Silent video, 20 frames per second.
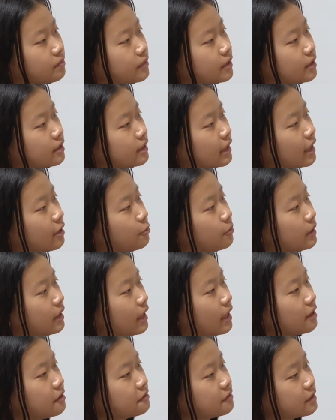now we
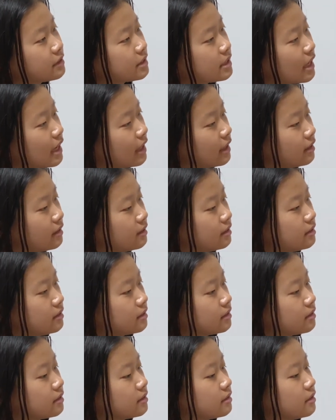have 10
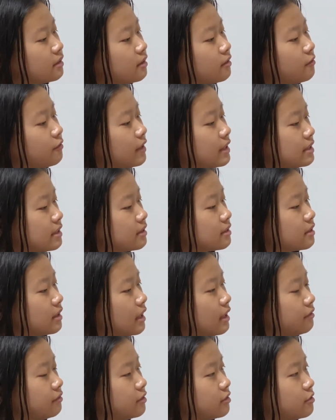faces
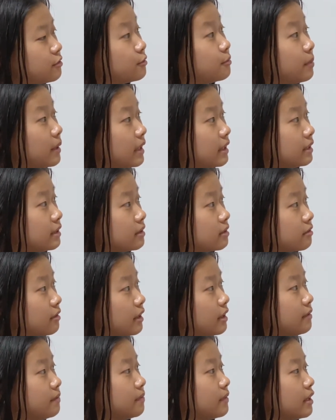left to paint,
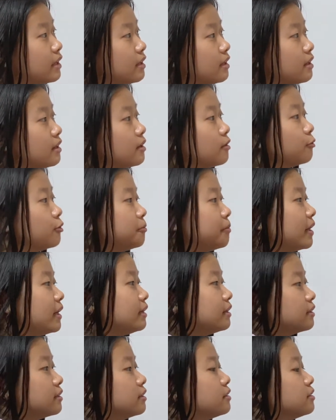right? We
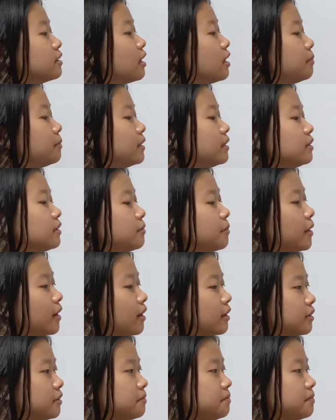painted the top and the
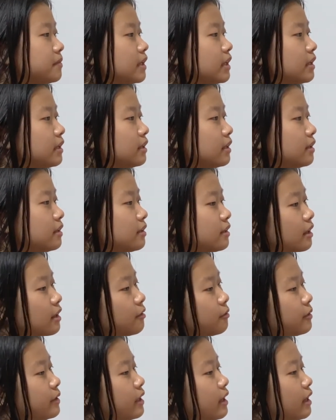bottom, and
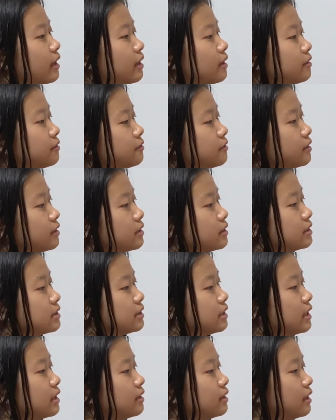now we have
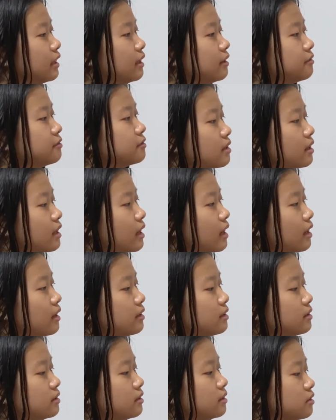10 left.
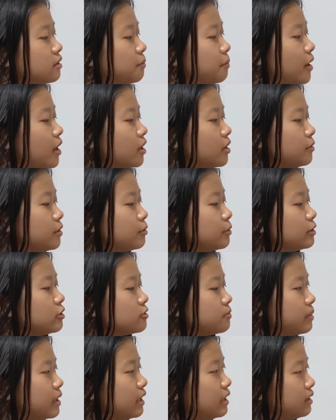And the part we want
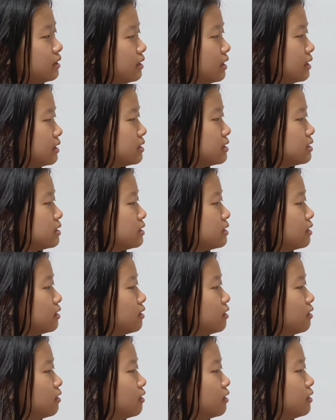to paint next
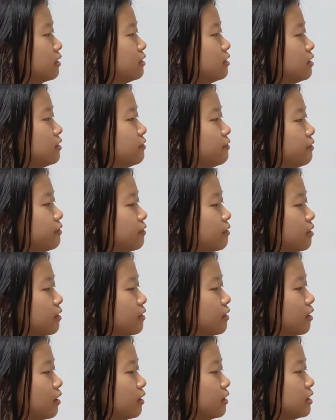are the
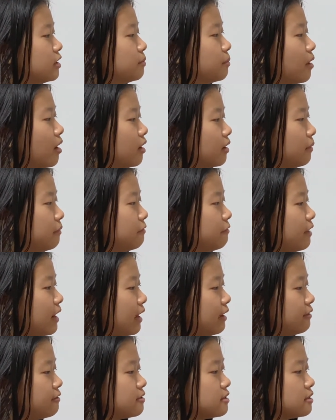bottom
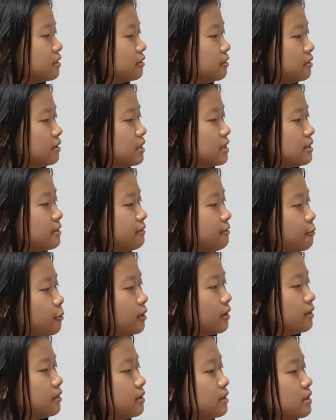5. So this
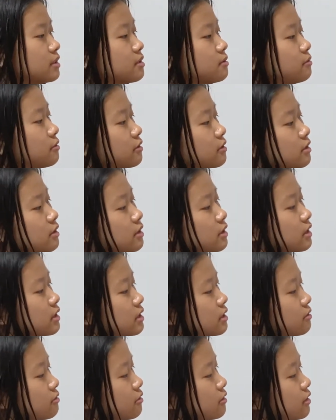one, this one,
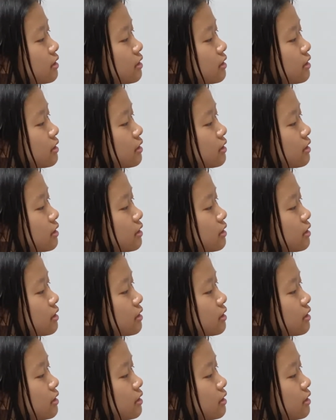this one,